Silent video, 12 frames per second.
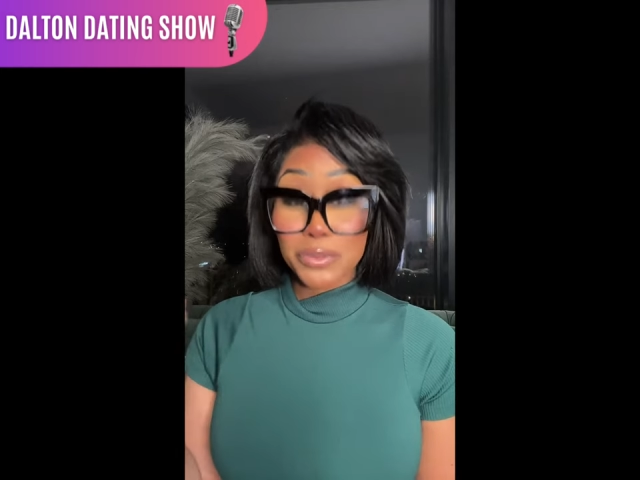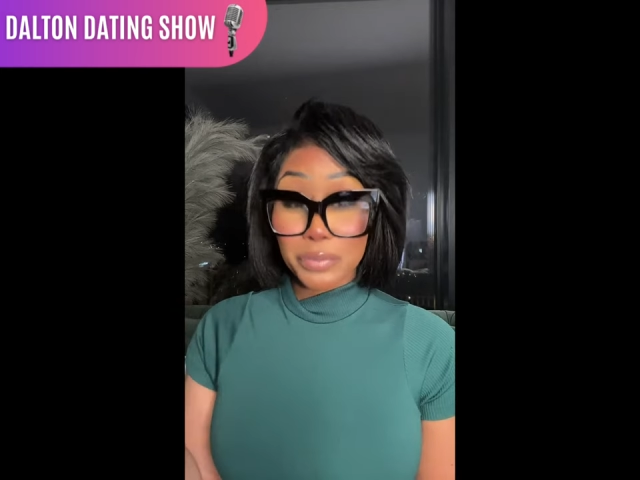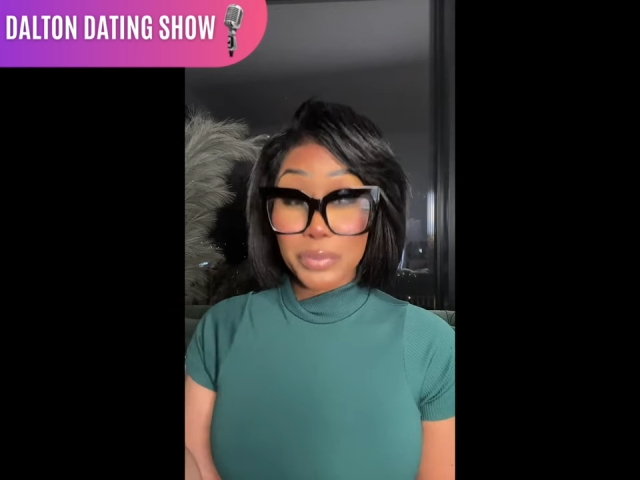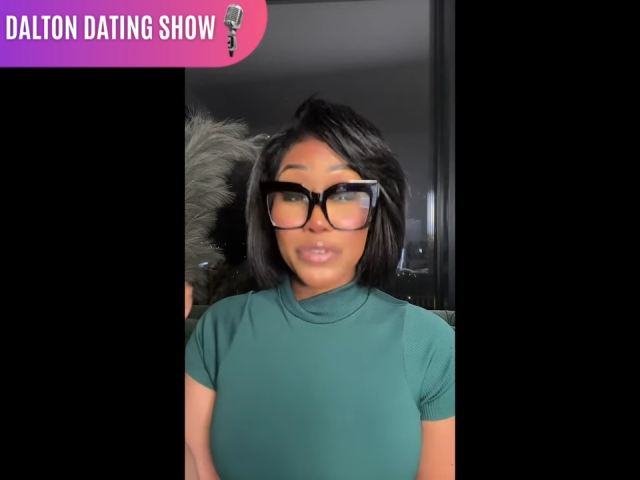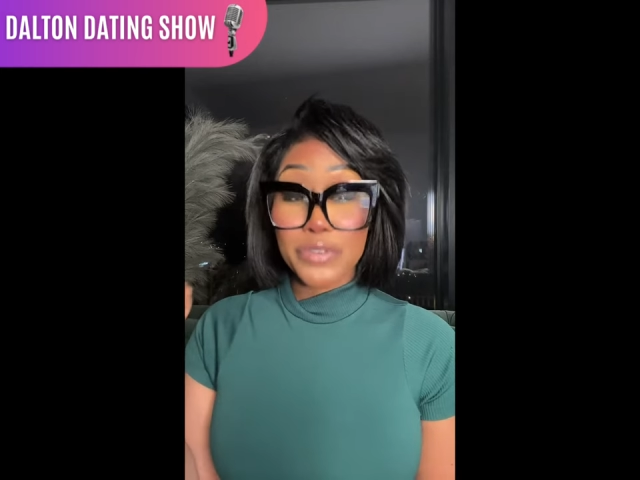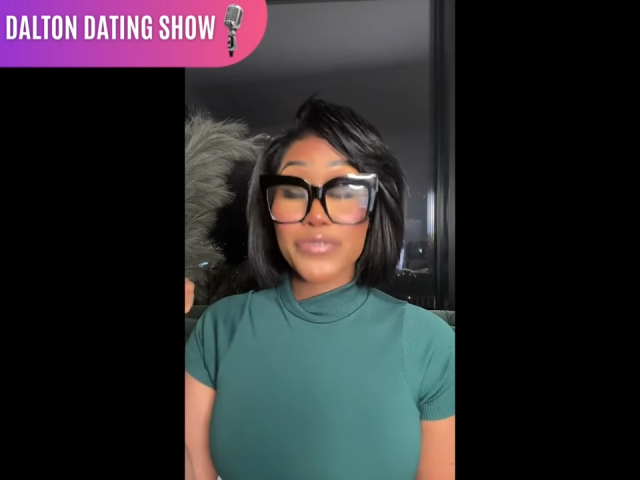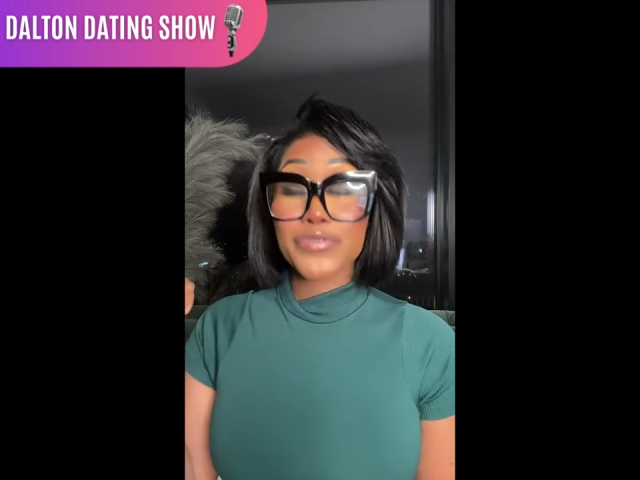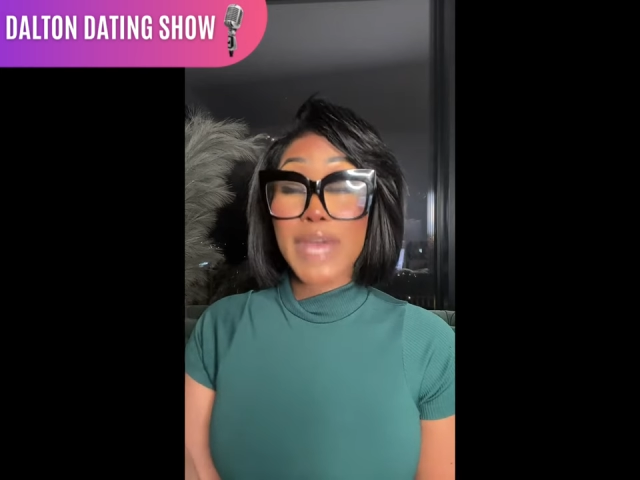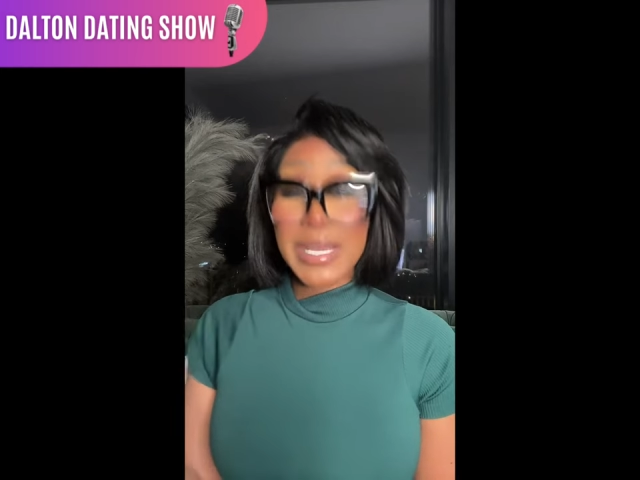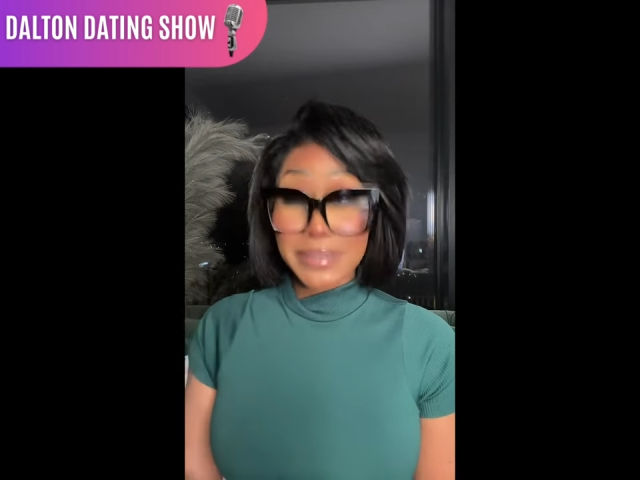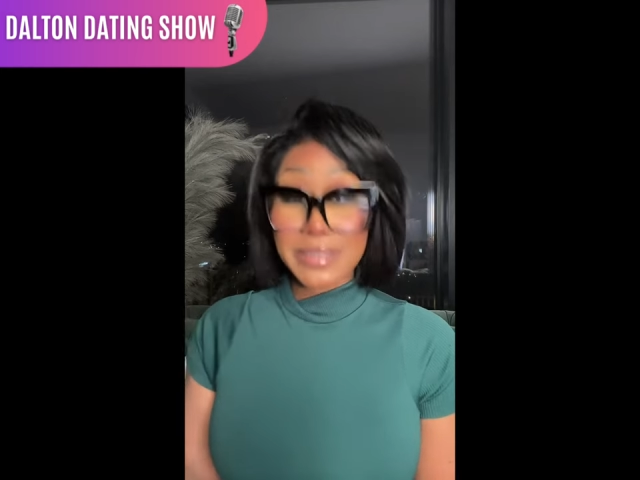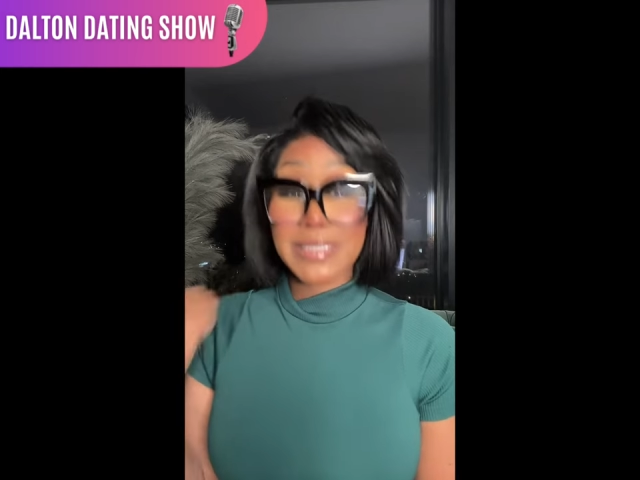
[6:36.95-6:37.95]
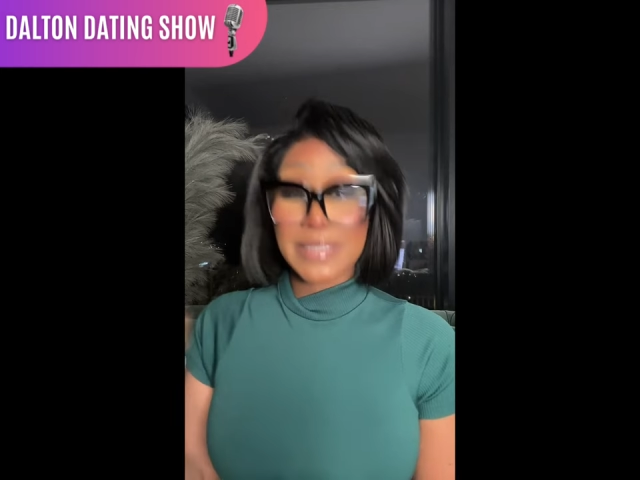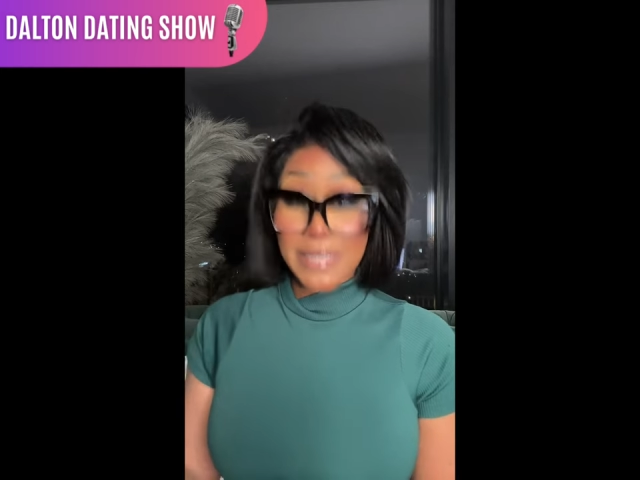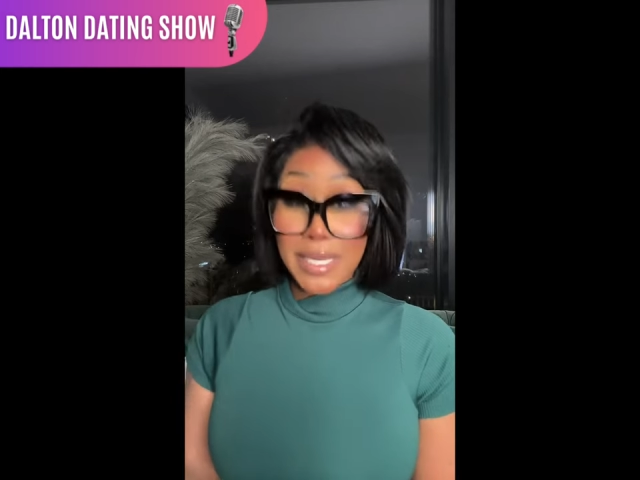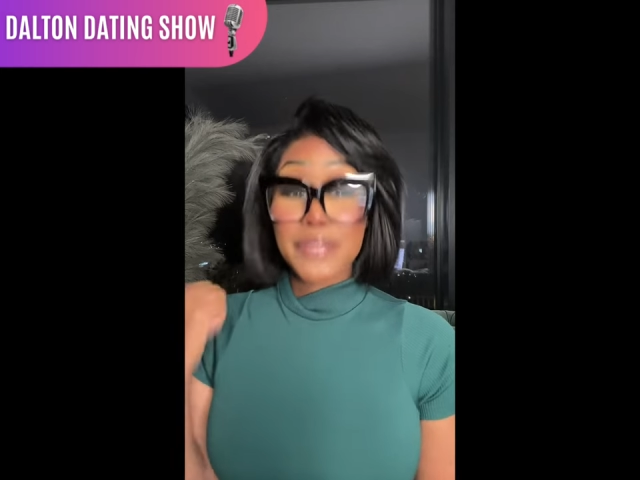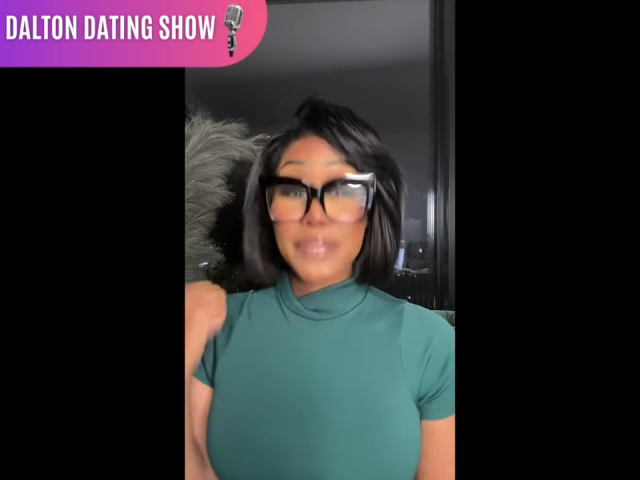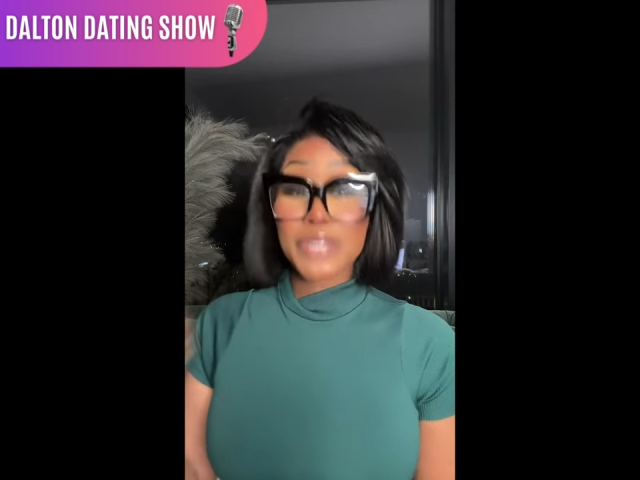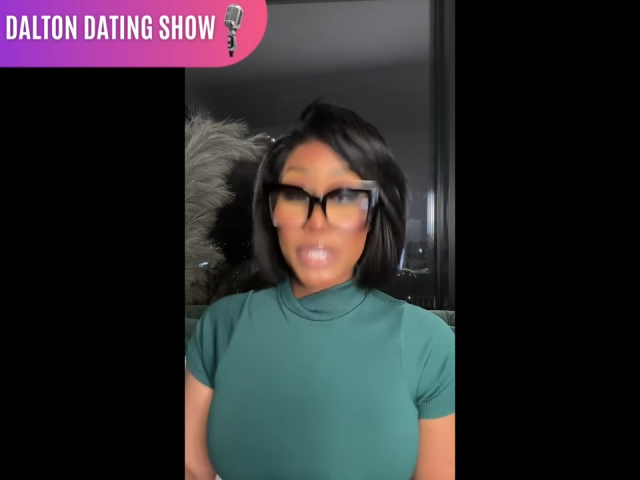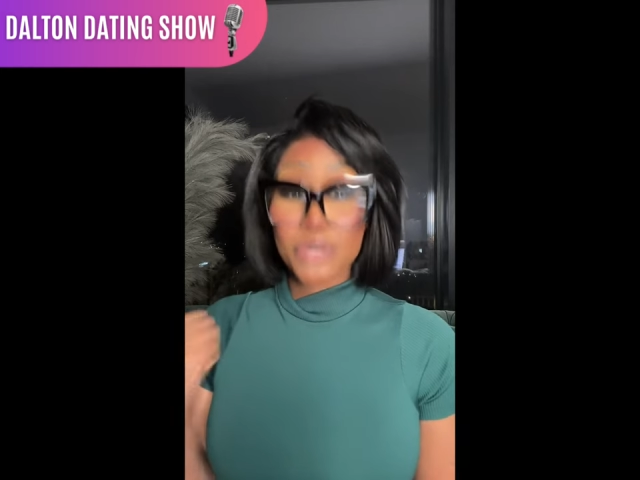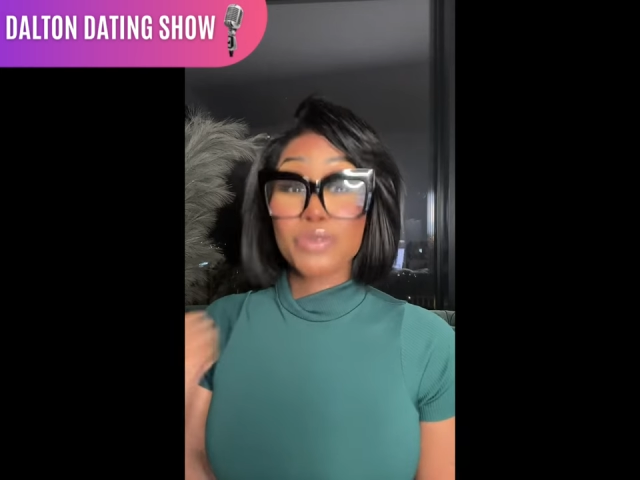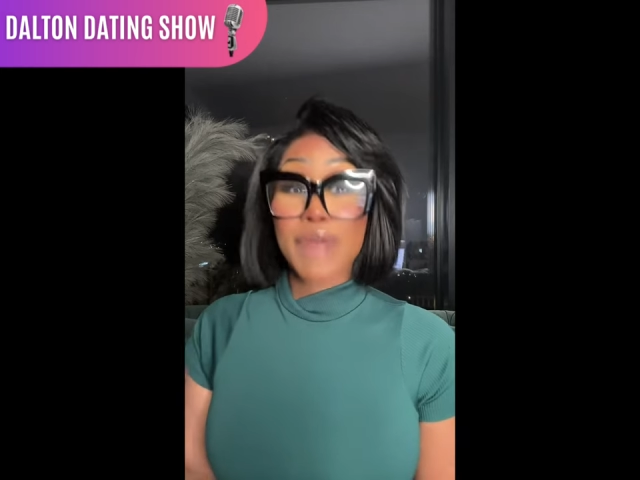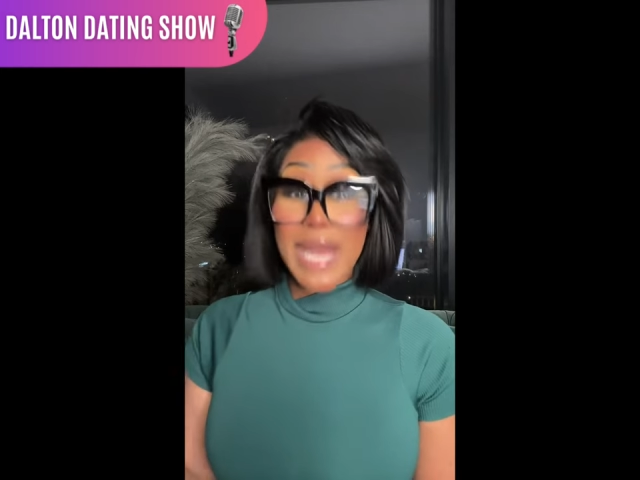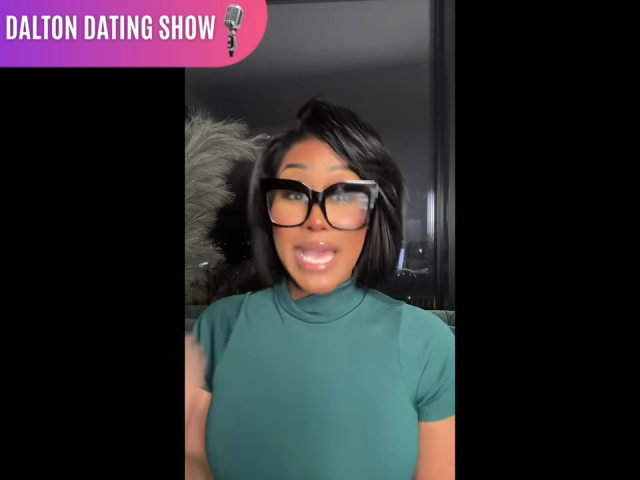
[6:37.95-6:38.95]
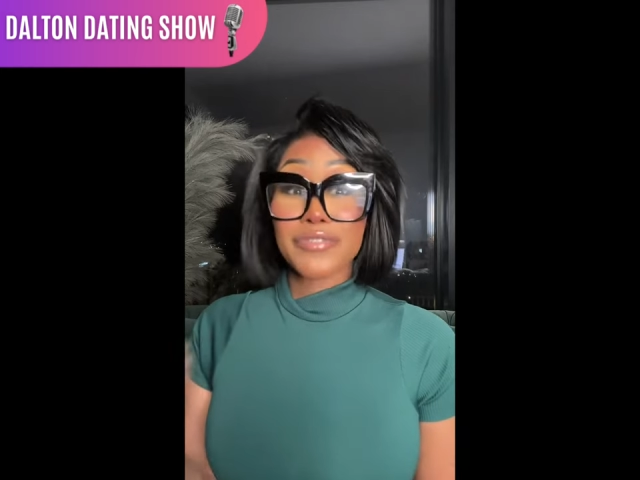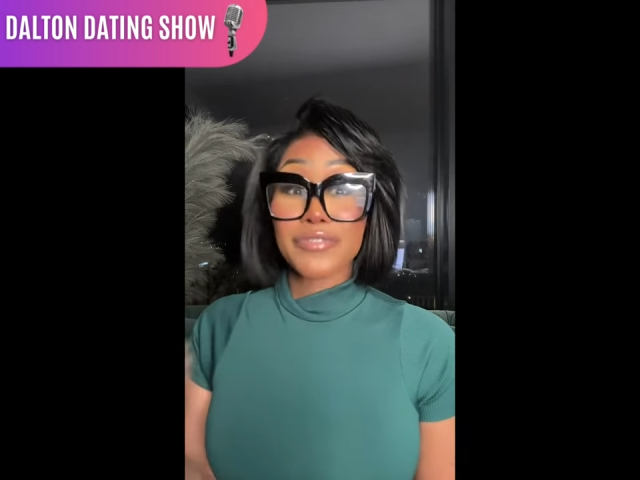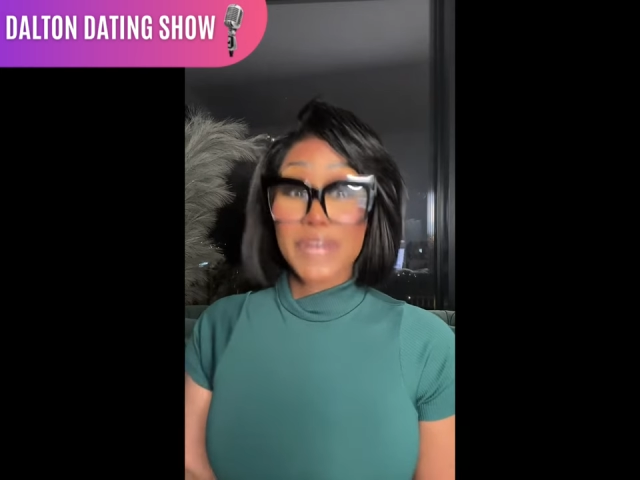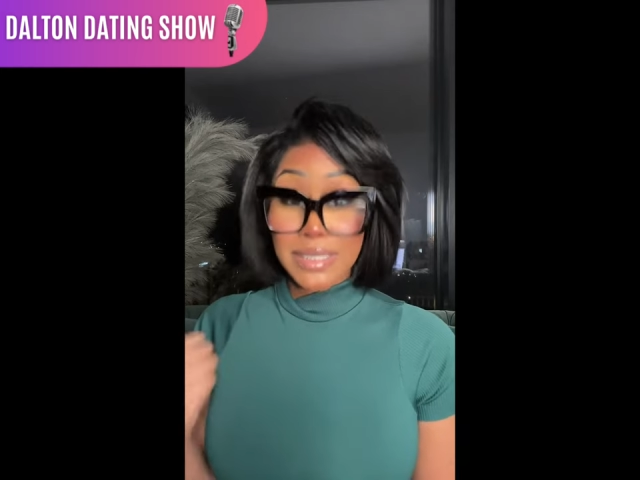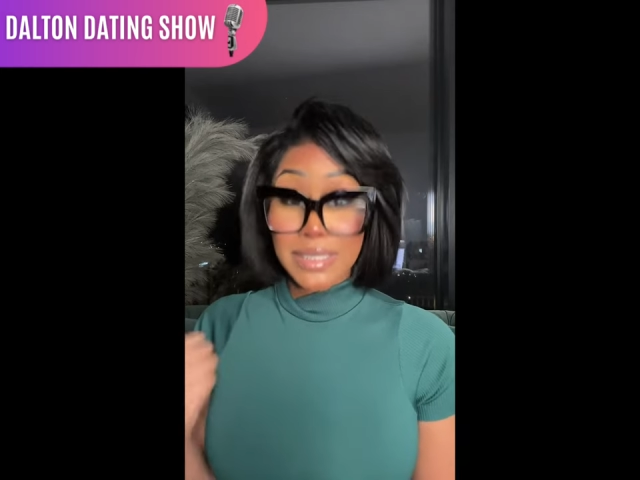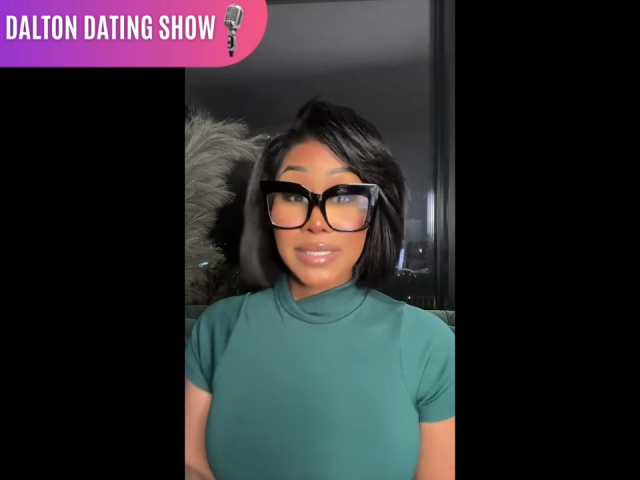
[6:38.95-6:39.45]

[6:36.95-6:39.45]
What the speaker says: perfected their craft, honey.